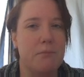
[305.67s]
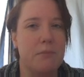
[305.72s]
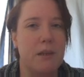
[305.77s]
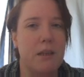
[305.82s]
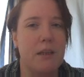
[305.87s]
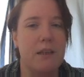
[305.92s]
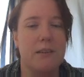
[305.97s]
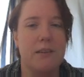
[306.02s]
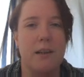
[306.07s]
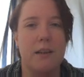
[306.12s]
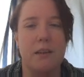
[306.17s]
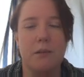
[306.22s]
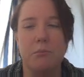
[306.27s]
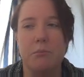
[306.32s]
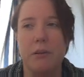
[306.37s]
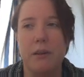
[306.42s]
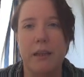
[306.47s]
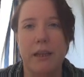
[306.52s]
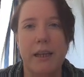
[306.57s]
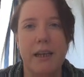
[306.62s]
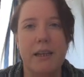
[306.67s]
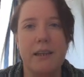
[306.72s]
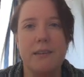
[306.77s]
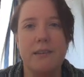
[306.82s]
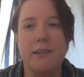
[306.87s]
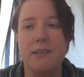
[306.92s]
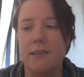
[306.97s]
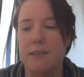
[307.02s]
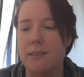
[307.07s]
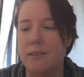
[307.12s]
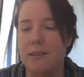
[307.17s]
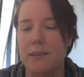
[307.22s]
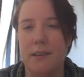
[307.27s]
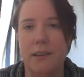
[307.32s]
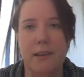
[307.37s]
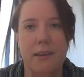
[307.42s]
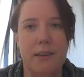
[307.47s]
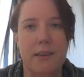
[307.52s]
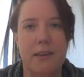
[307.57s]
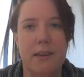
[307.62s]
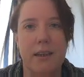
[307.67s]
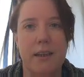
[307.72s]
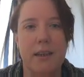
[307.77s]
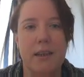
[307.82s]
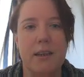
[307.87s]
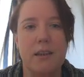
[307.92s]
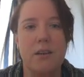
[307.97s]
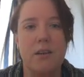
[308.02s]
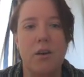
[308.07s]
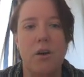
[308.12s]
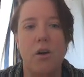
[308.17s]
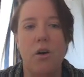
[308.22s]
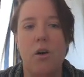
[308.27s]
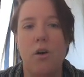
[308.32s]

is that a place, is it a thing,